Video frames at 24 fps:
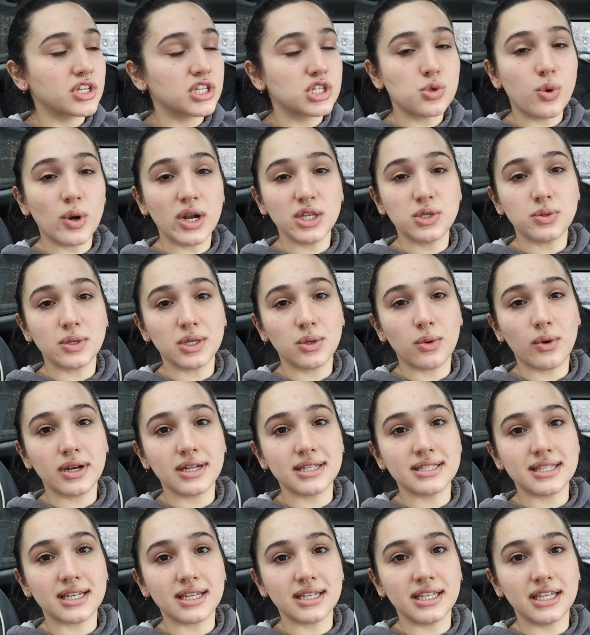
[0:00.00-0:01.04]
2021
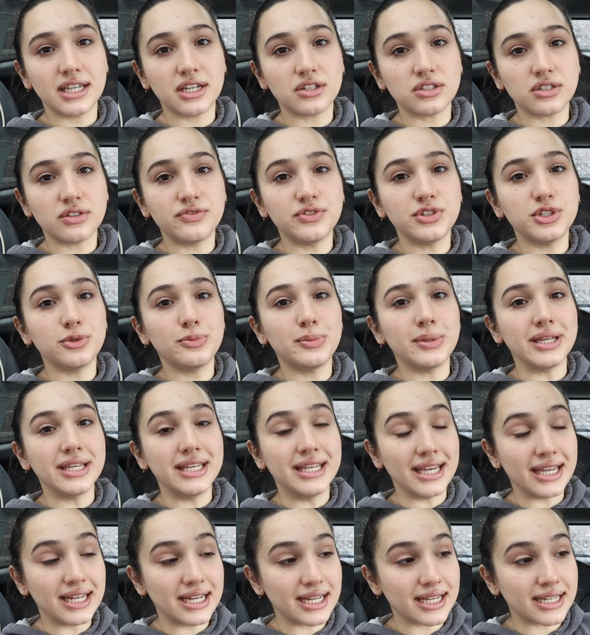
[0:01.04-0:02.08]
is a year of new
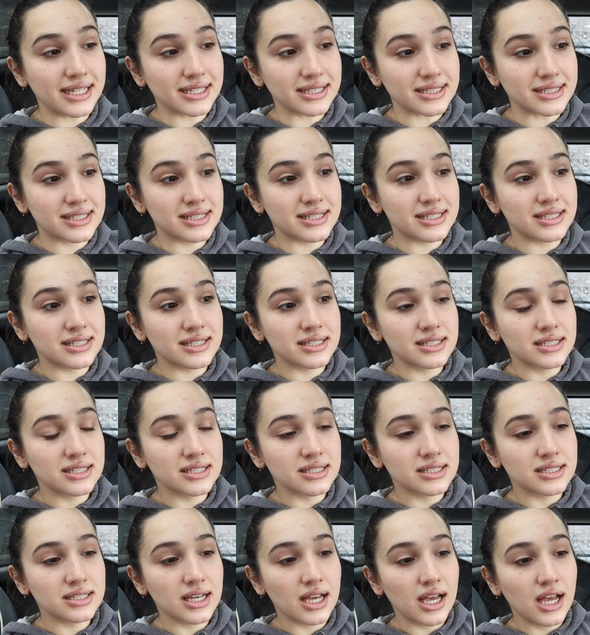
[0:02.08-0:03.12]
beginnings.
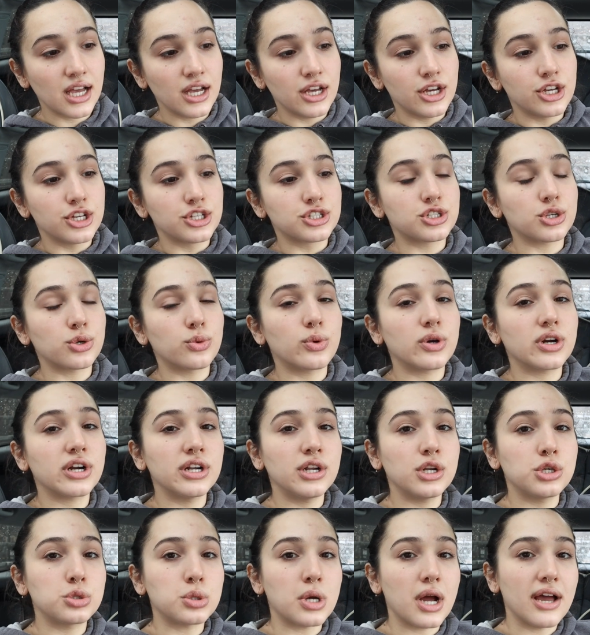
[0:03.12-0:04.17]
So we're
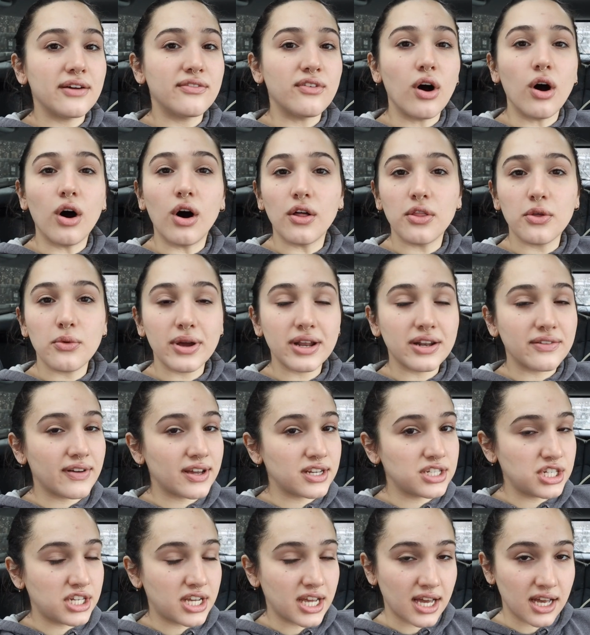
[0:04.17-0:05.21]
gonna drive all the way to
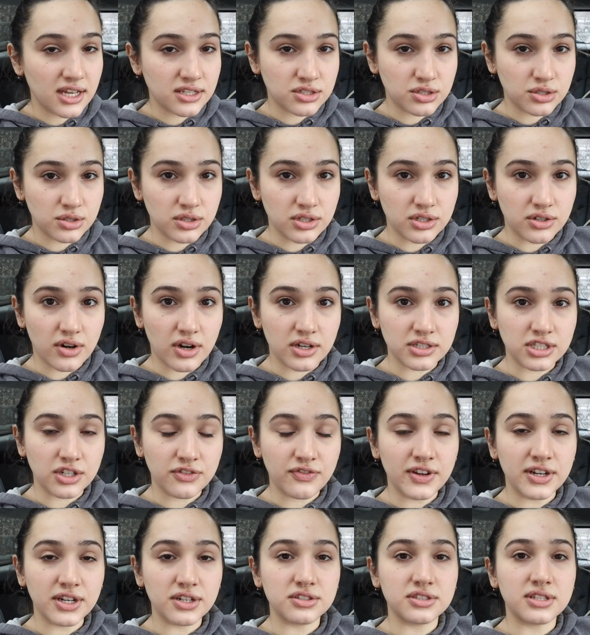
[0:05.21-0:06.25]
Veggie Castle and cross our
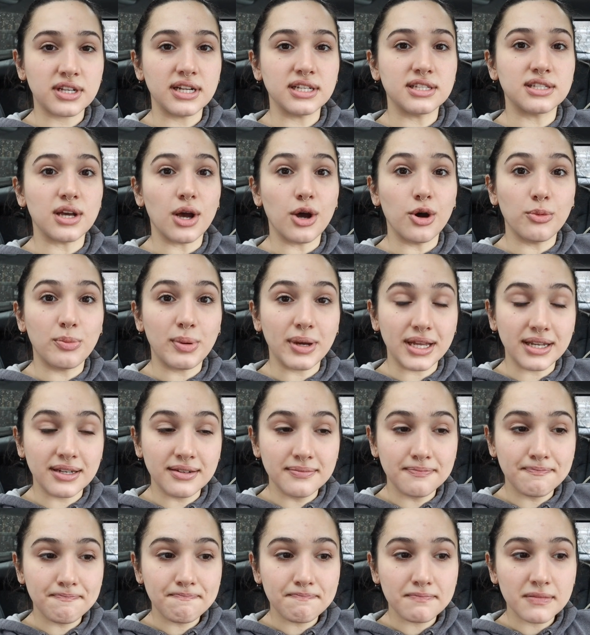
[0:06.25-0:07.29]
fingers that it's
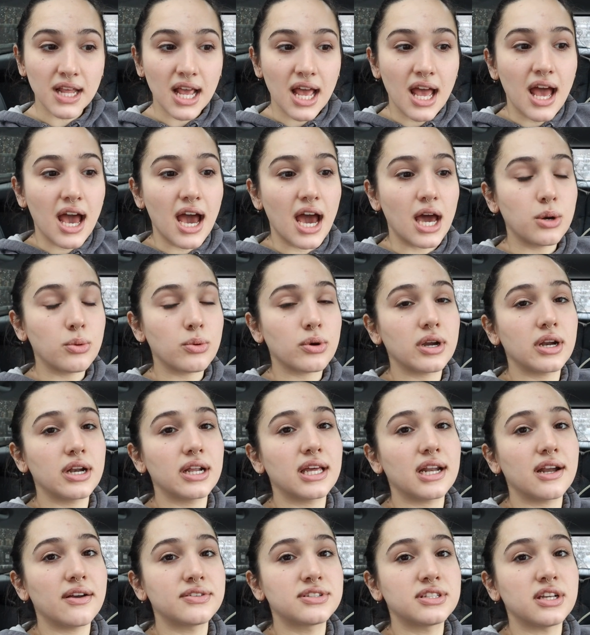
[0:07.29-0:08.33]
open. And we're gonna
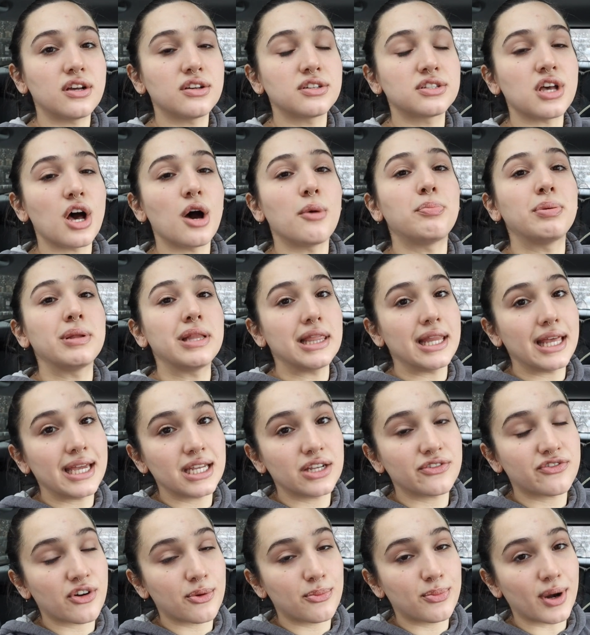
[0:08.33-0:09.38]
get ourselves a
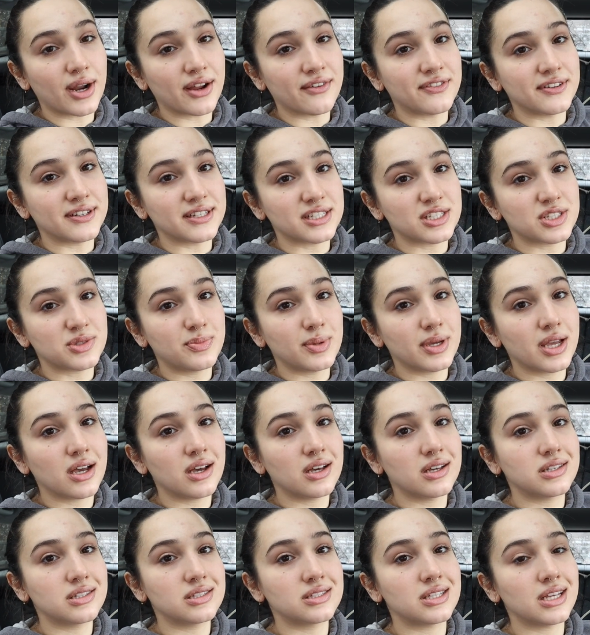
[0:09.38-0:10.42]
plate for breakfast
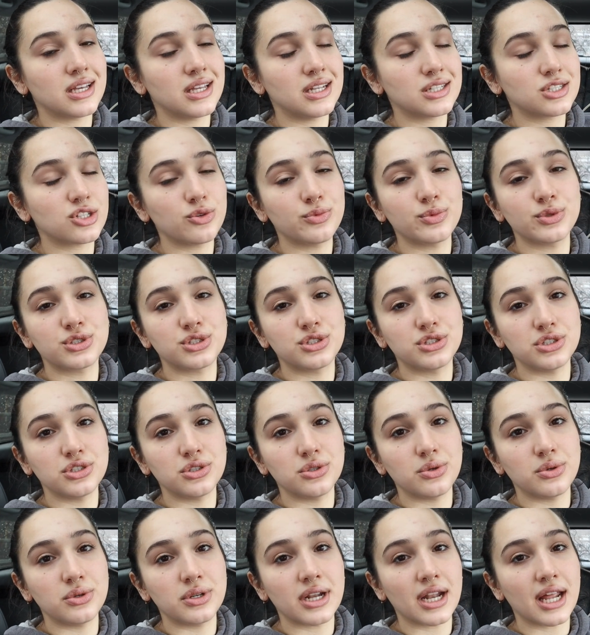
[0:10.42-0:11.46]
because it is almost
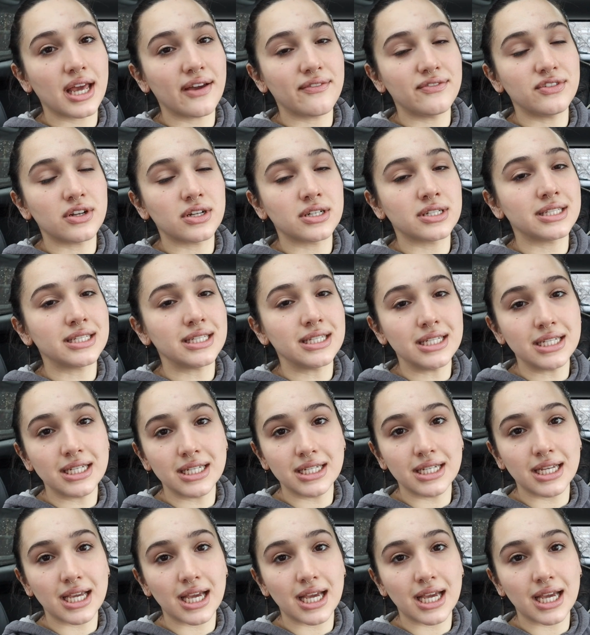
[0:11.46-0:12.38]
noon and I have not eaten